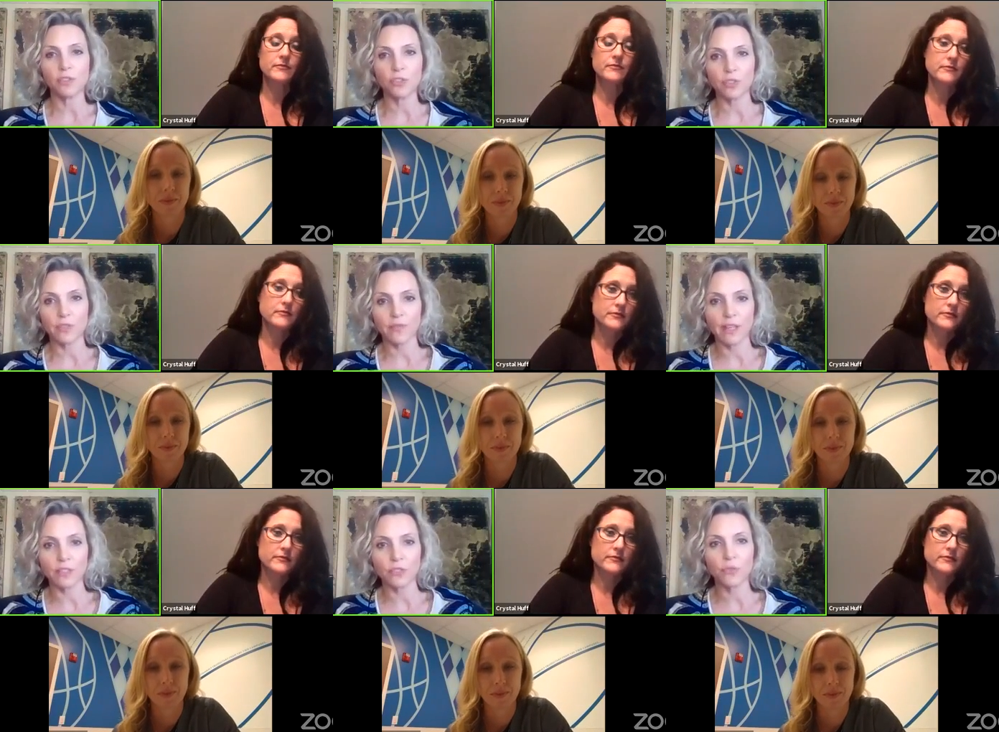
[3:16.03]
Speaker 1: features of
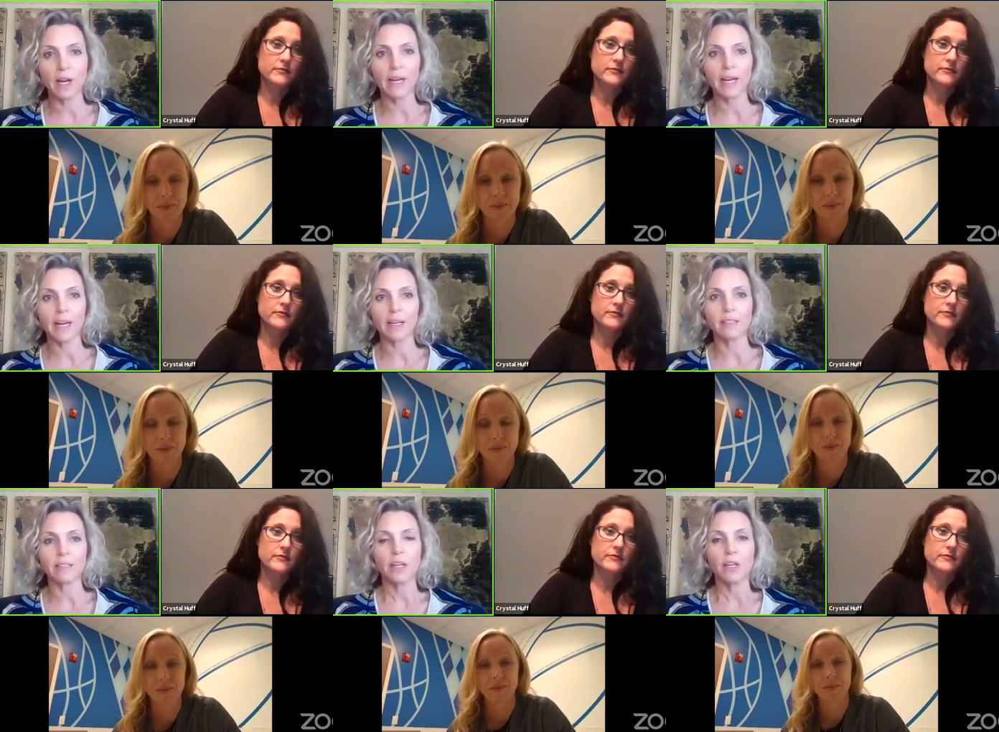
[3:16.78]
that
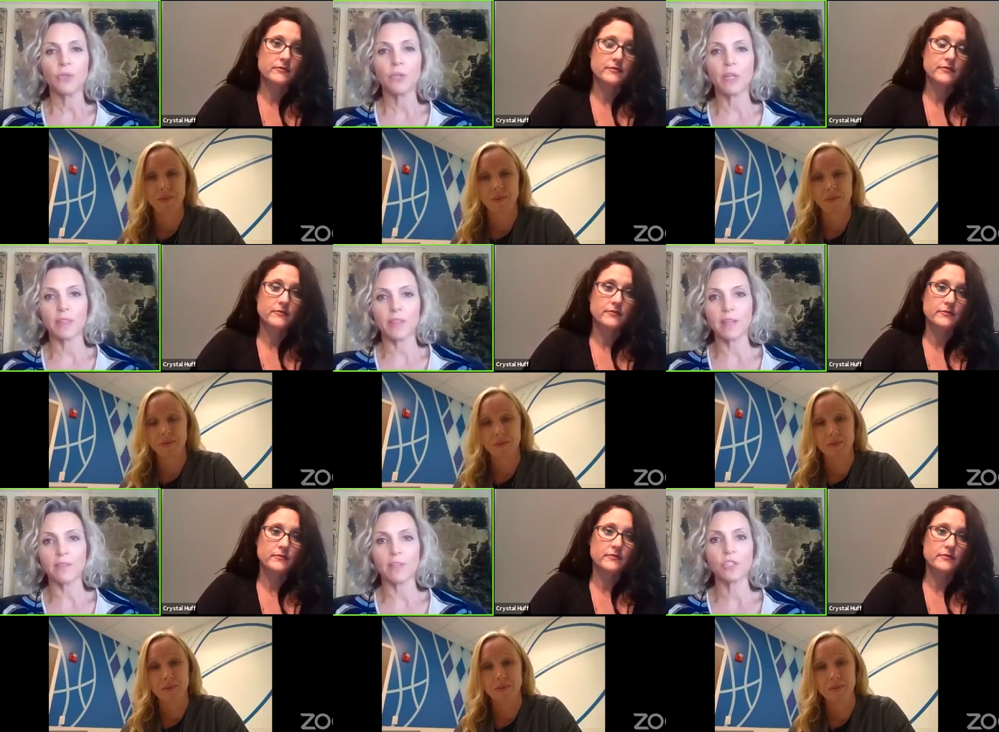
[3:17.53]
triad you can
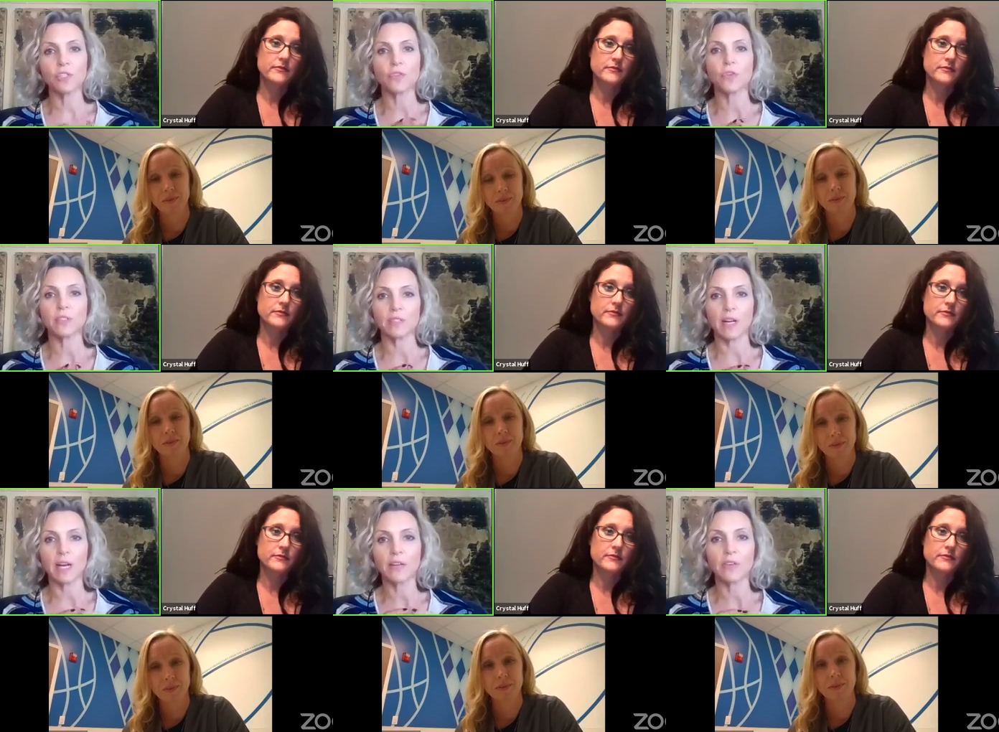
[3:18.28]
think of each of those
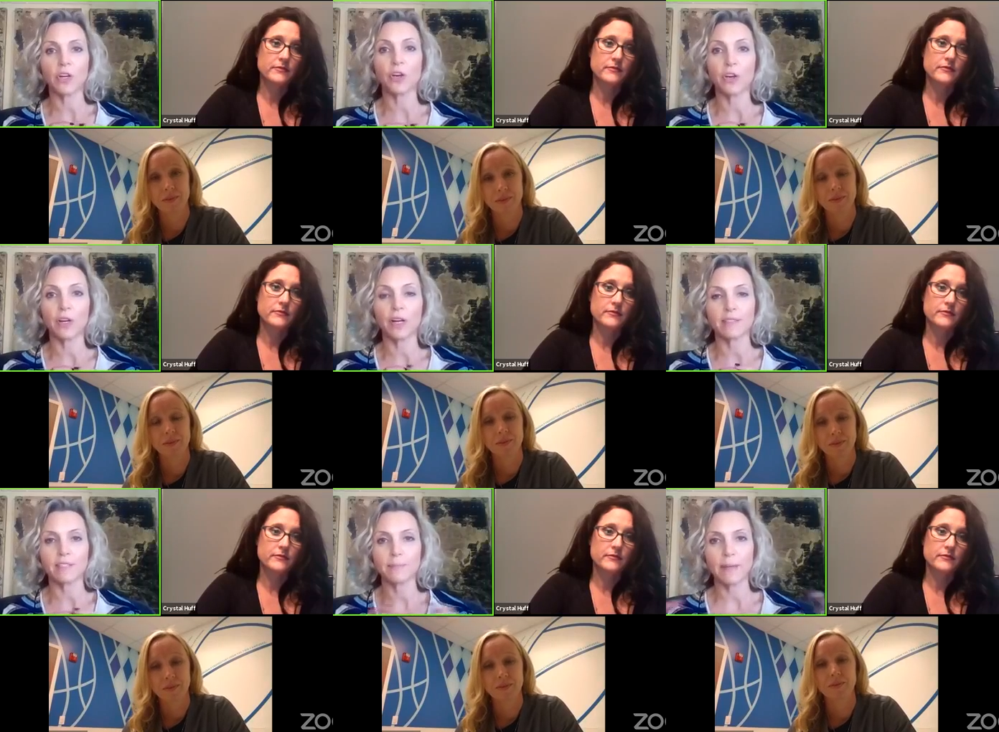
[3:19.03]
as kind of occurring
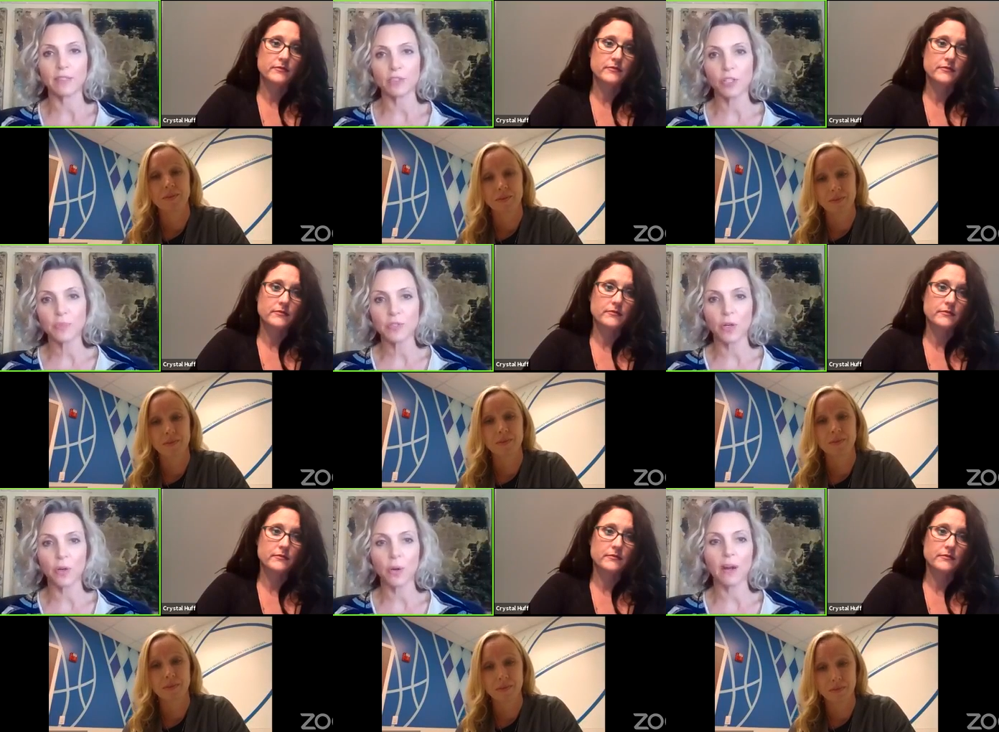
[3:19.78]
on a spectrum.
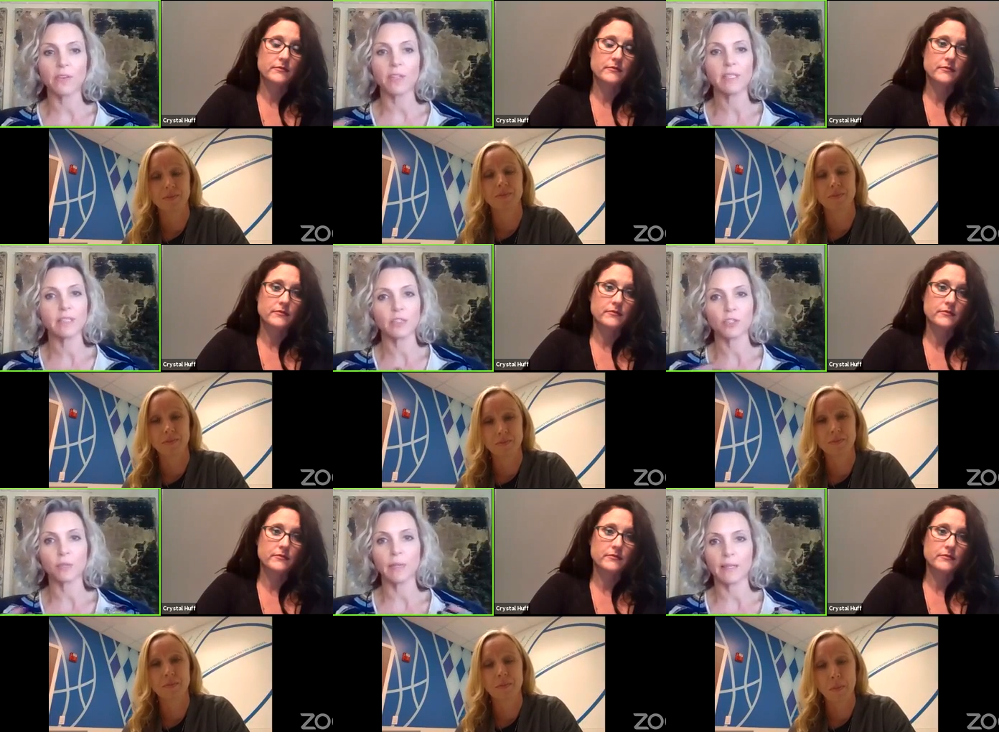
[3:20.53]
So everything
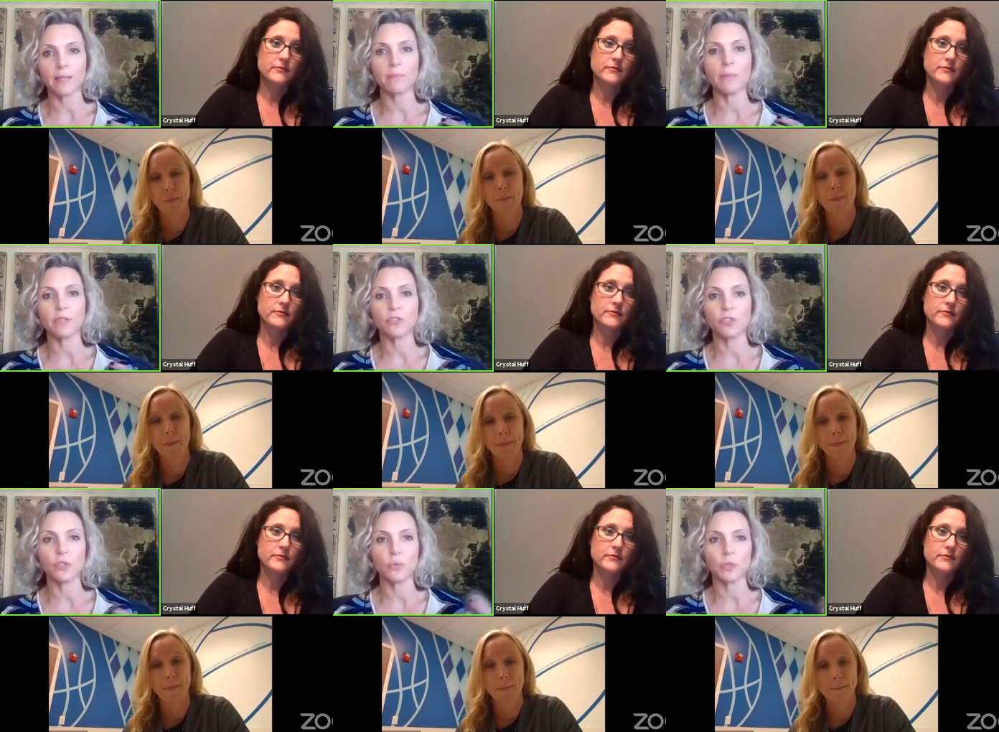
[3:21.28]
Dr. Blatnik
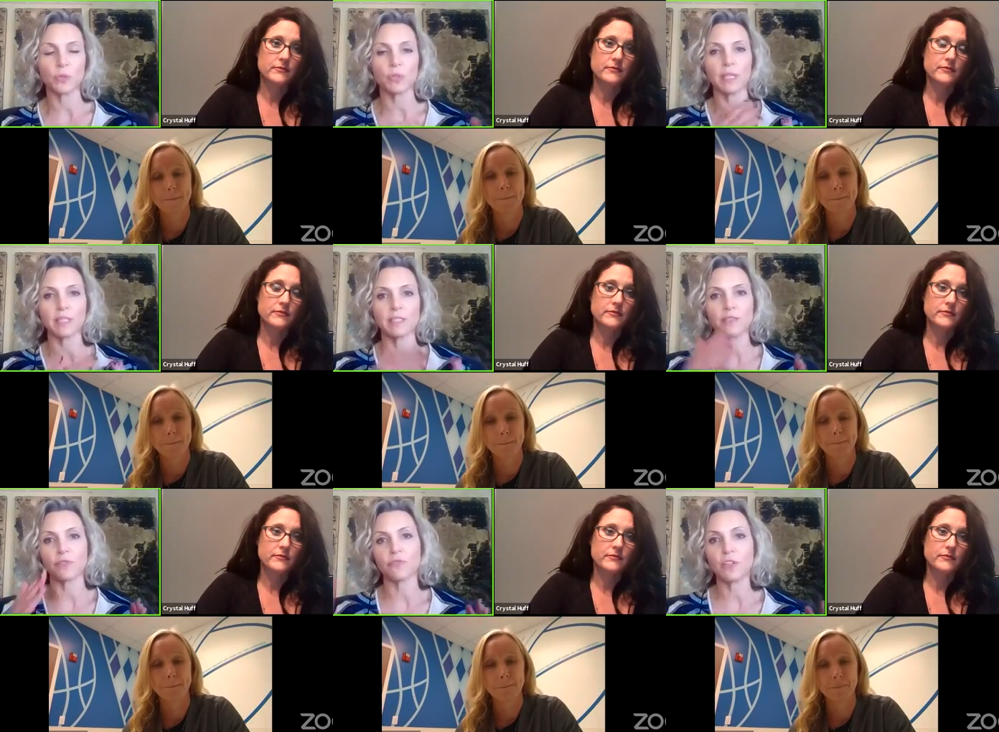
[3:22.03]
mentioned was sort of like
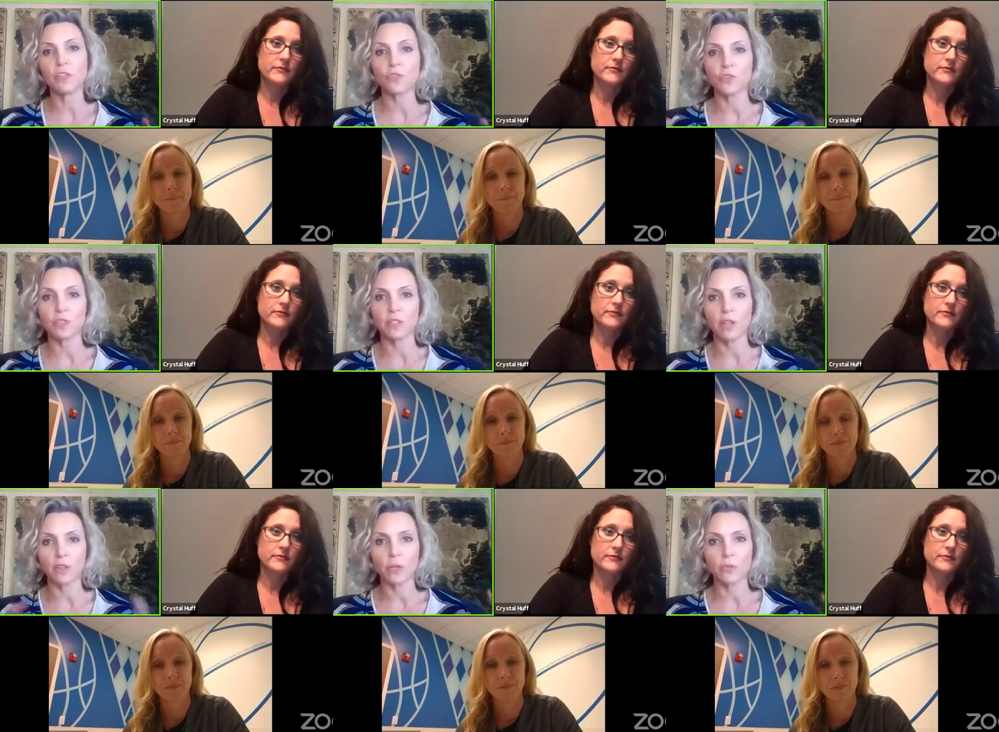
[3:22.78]
different features
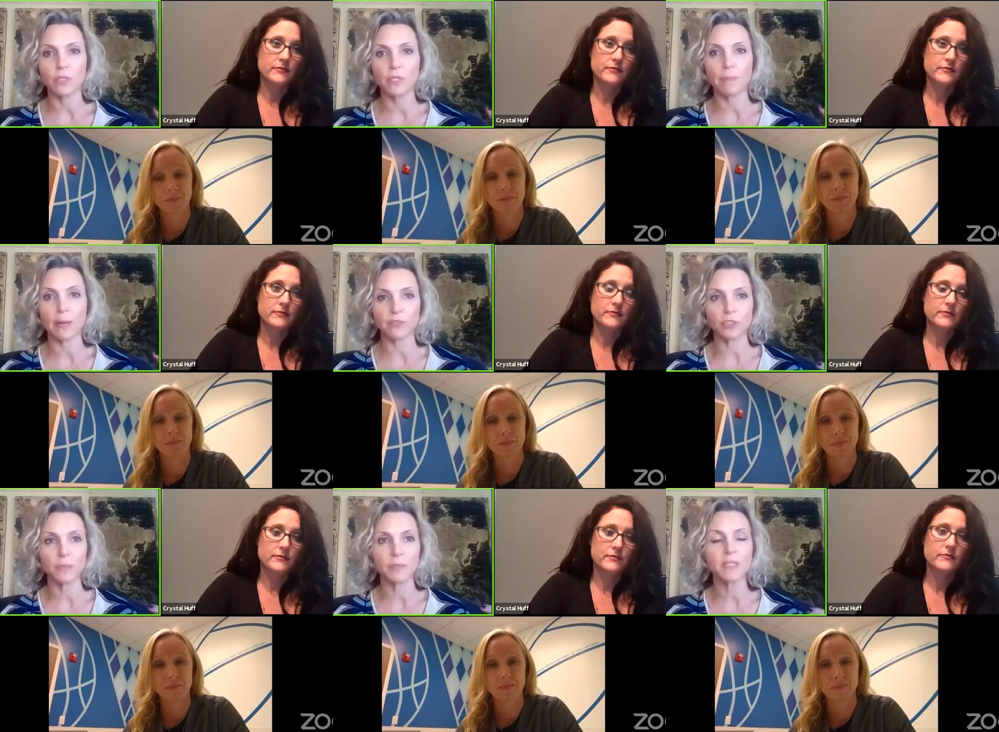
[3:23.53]
along those
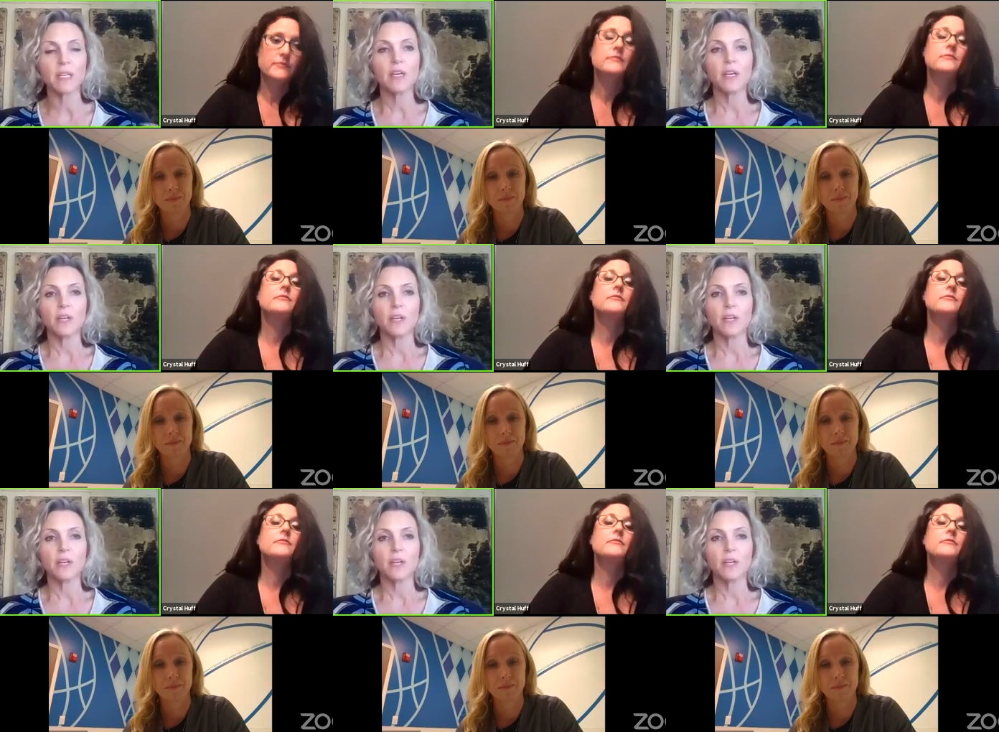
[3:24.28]
spectrums.